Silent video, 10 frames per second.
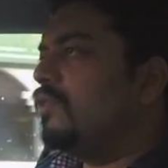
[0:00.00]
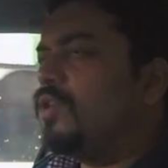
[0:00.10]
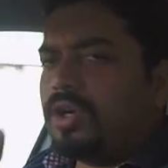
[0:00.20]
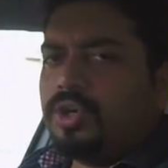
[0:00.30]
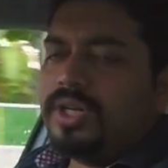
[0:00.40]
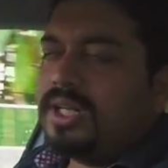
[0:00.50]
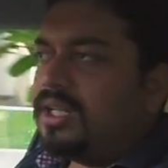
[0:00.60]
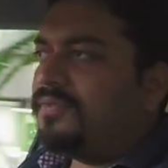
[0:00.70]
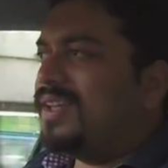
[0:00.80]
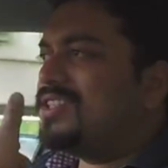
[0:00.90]
You've got good
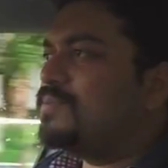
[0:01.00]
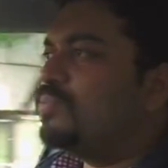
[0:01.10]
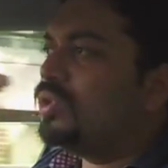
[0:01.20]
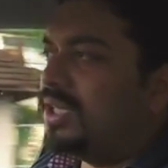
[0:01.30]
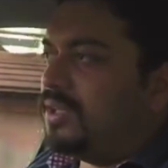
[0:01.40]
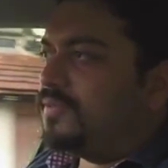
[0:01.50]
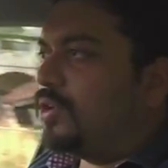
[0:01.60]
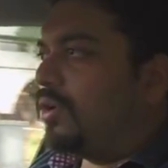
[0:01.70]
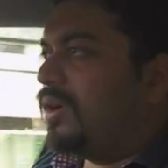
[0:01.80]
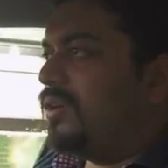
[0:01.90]
enough and smooth enough
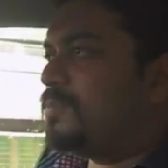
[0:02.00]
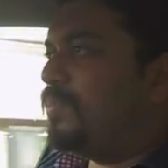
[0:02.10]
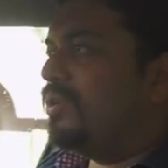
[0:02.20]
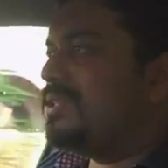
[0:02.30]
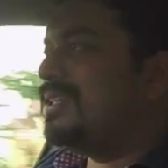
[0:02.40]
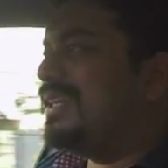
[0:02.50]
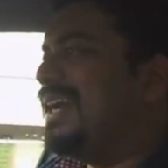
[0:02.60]
throttle response in